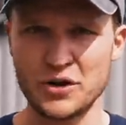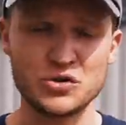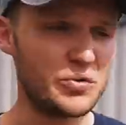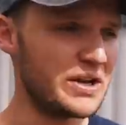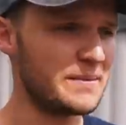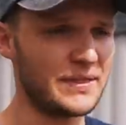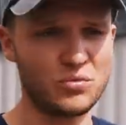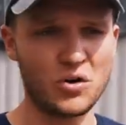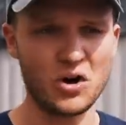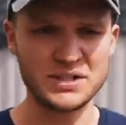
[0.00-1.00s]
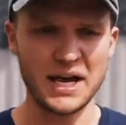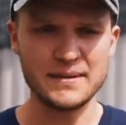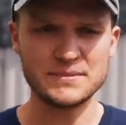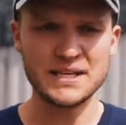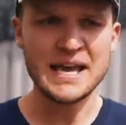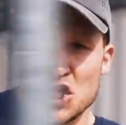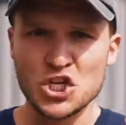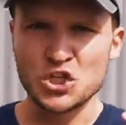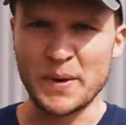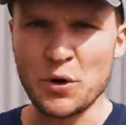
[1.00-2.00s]
You're doing them at the wrong times.
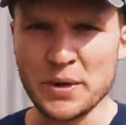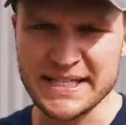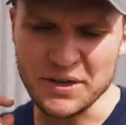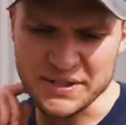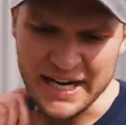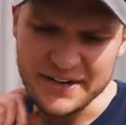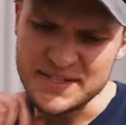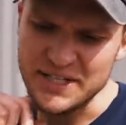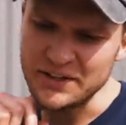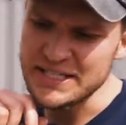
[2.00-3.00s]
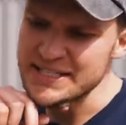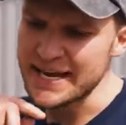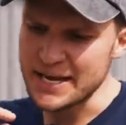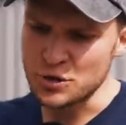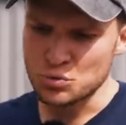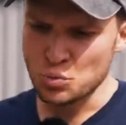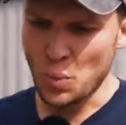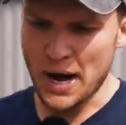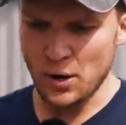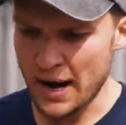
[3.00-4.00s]
So I know it sounds kind of silly to say,
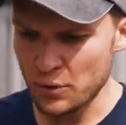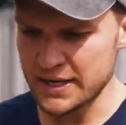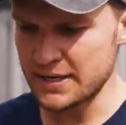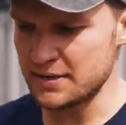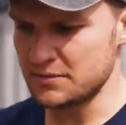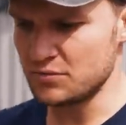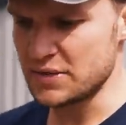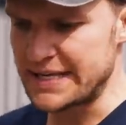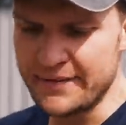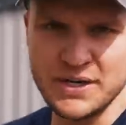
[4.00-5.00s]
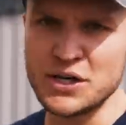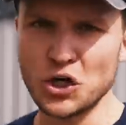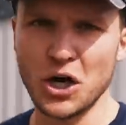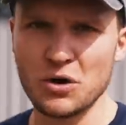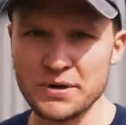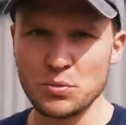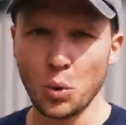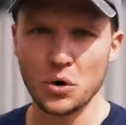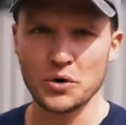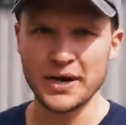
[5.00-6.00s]
wow, how can giving a dog a
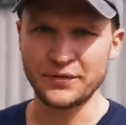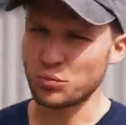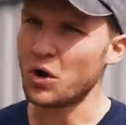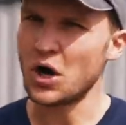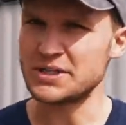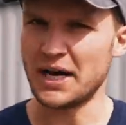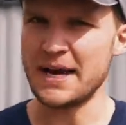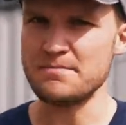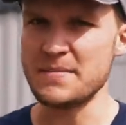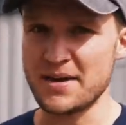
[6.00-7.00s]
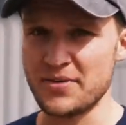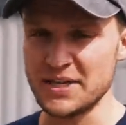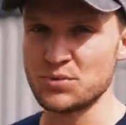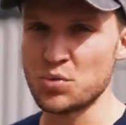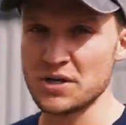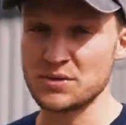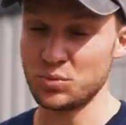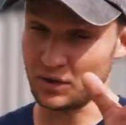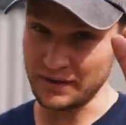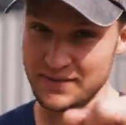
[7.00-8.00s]
reward at the wrong time make things worse?
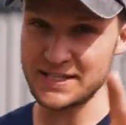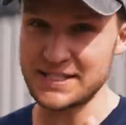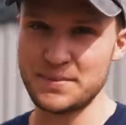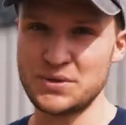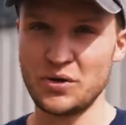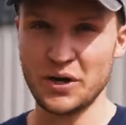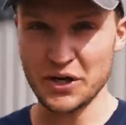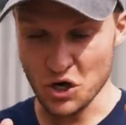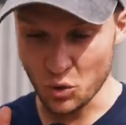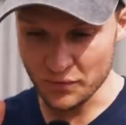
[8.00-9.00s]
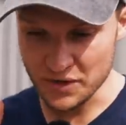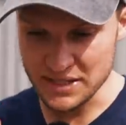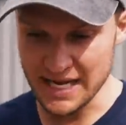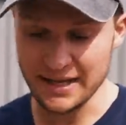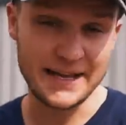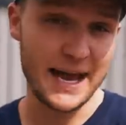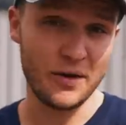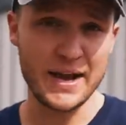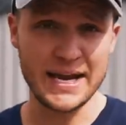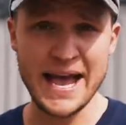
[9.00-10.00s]
Well, in this episode, I'm gonna go over exactly
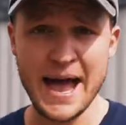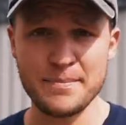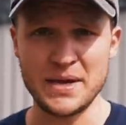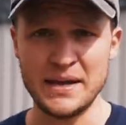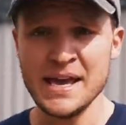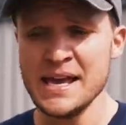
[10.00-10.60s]
how that can happen.